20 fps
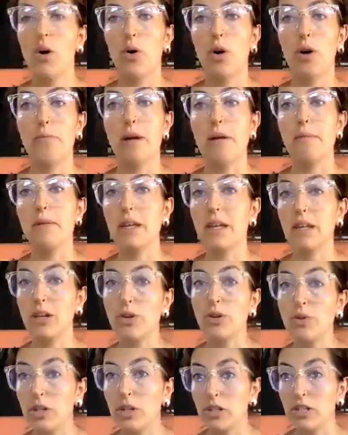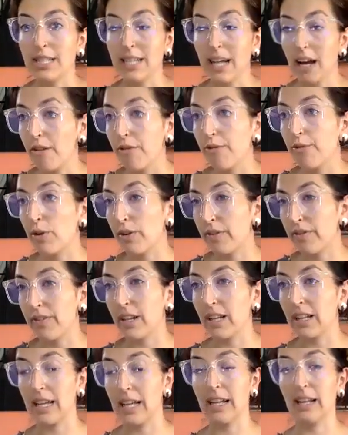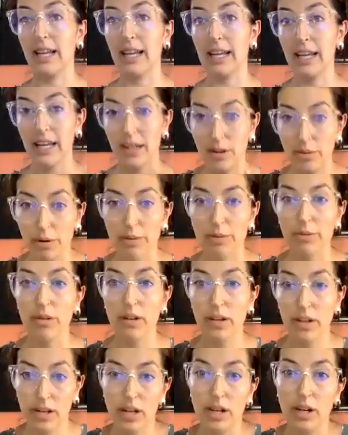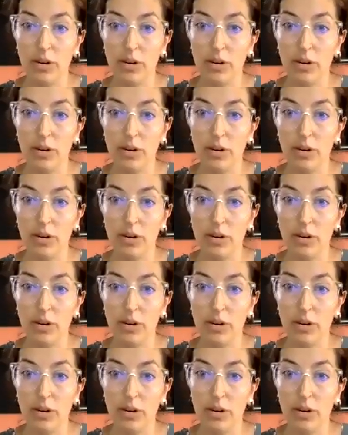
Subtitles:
or maybe you yourself were feeling like you were,